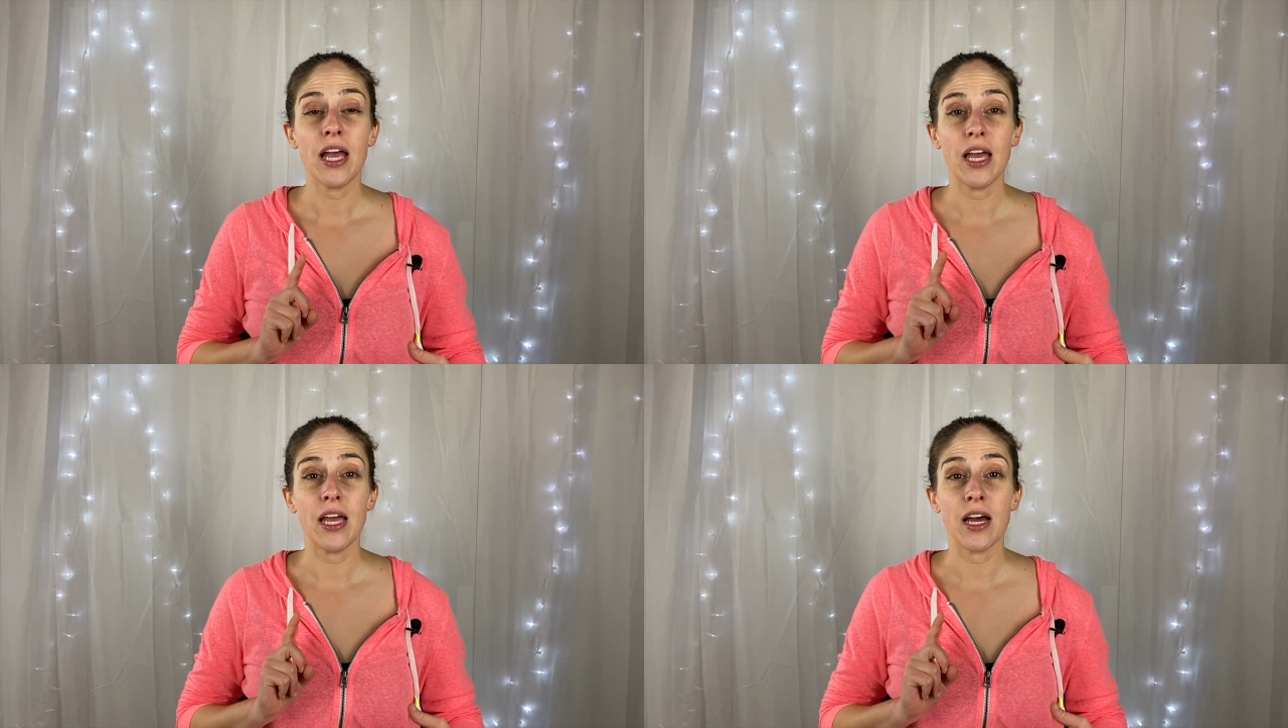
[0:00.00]

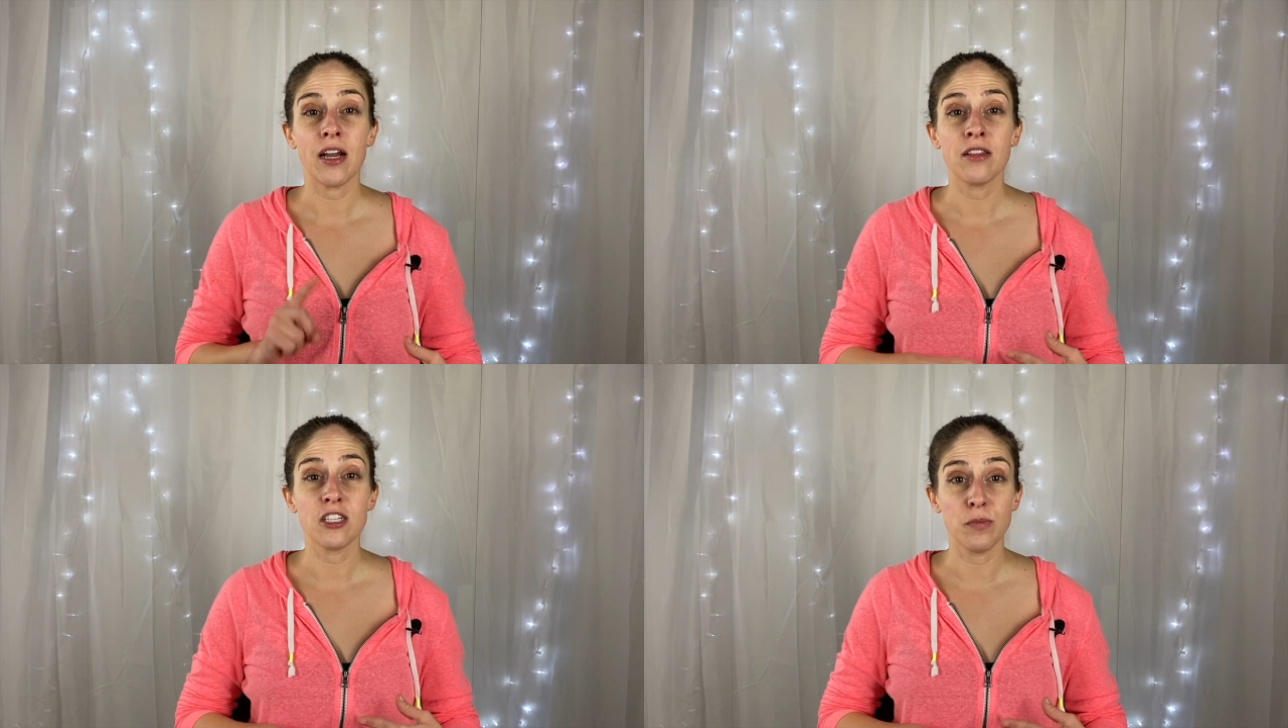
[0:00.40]

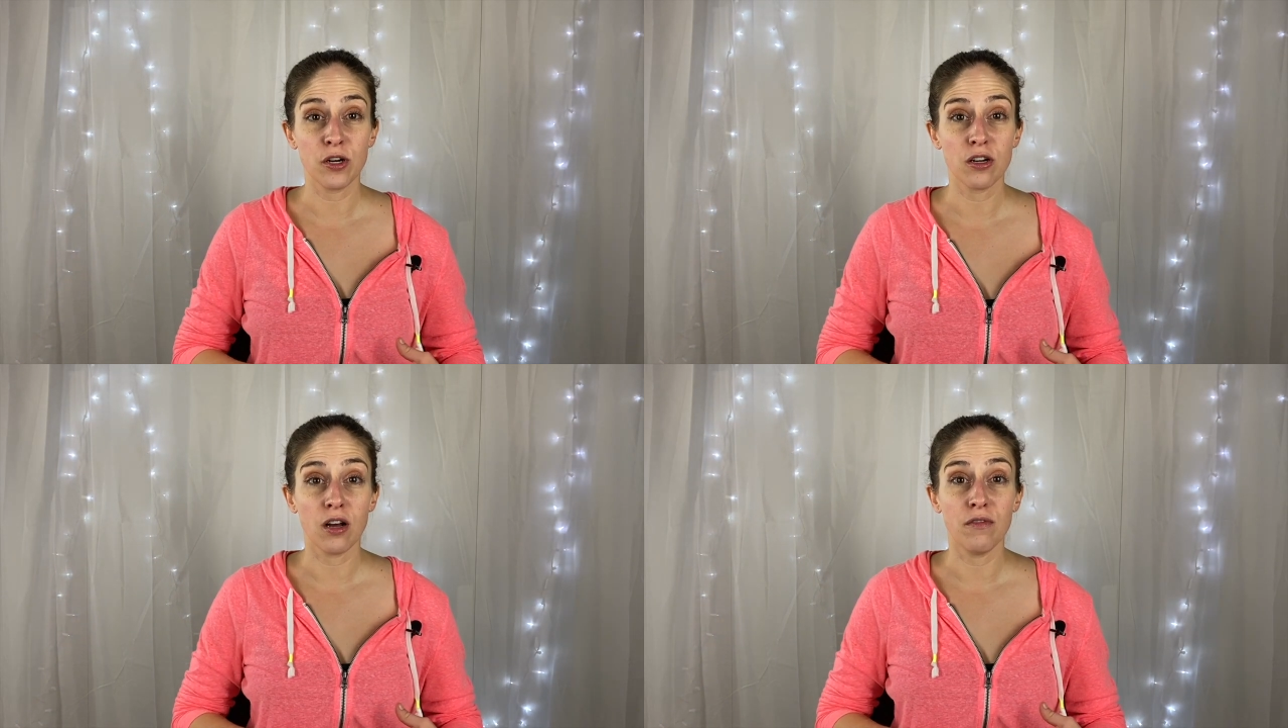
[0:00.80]
and the
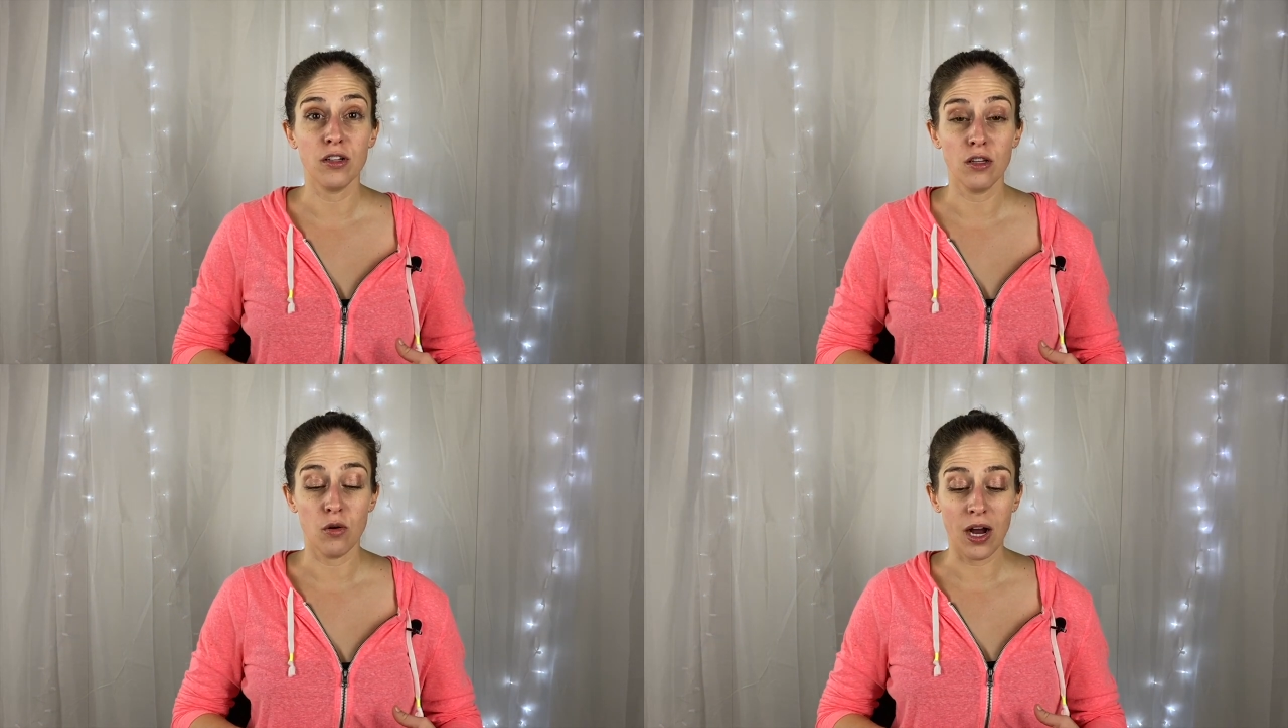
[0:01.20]
Spirit of
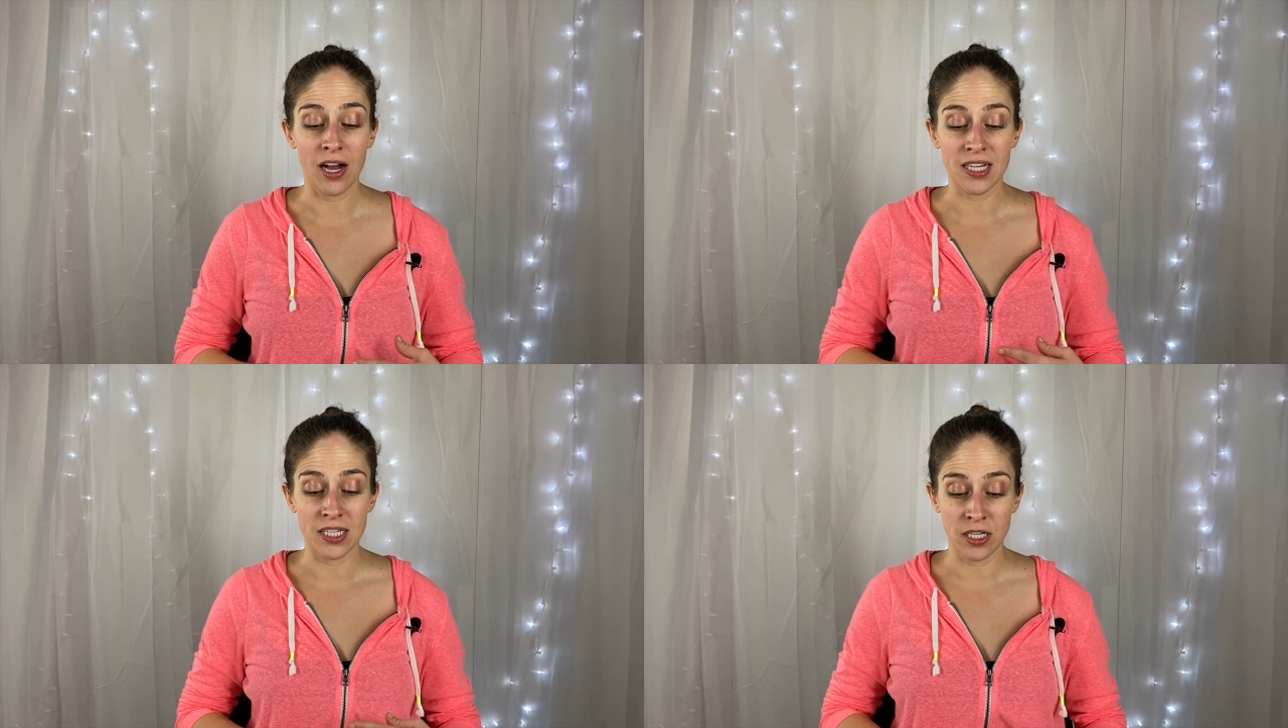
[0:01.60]

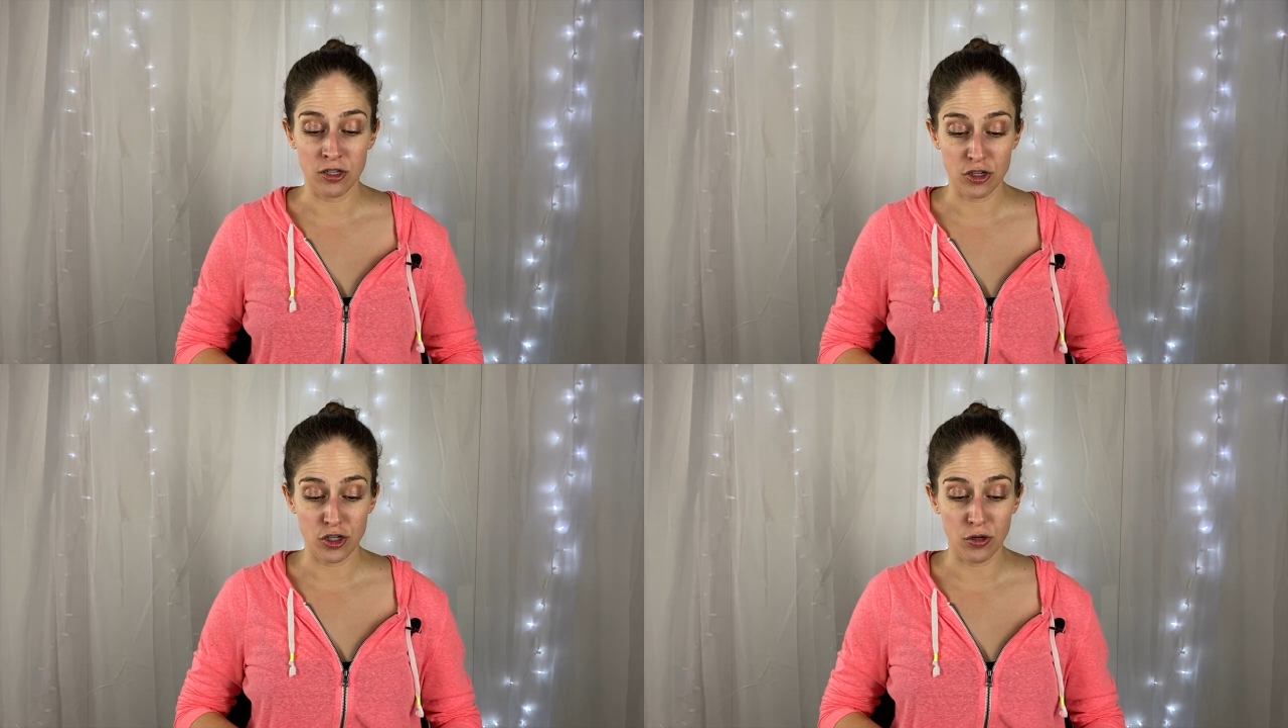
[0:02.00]
Aloha
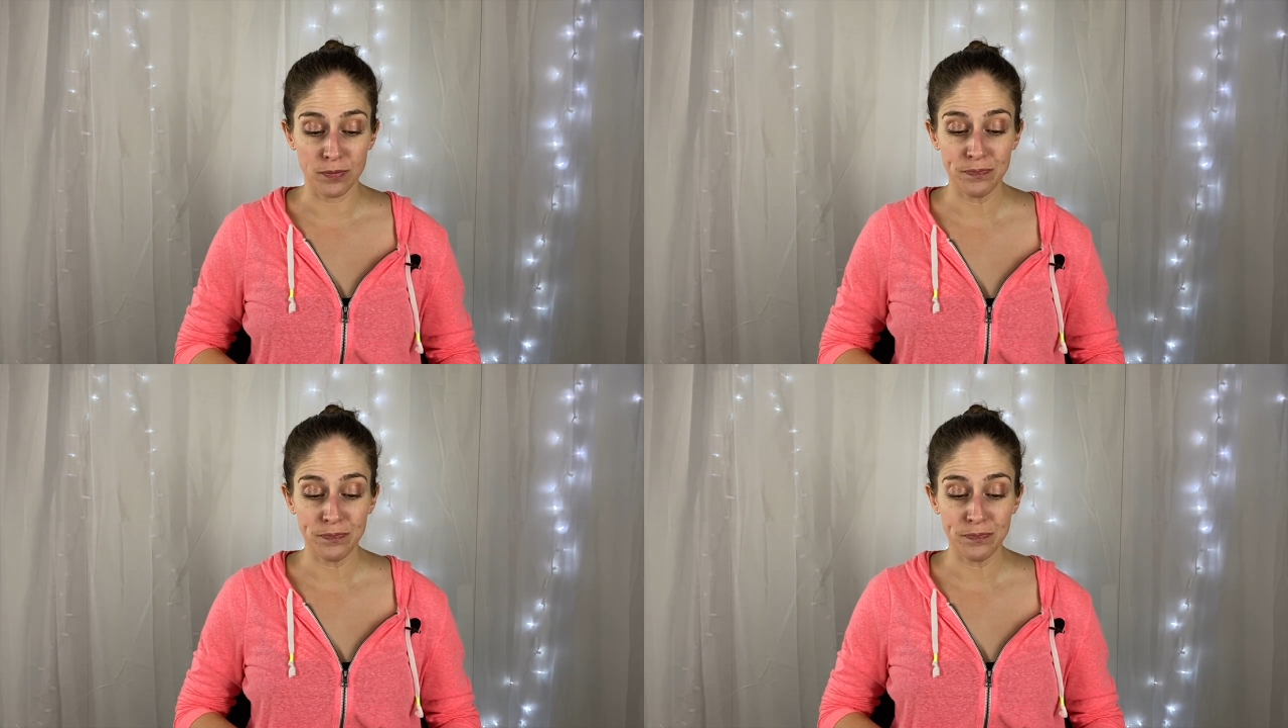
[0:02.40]
dinner show.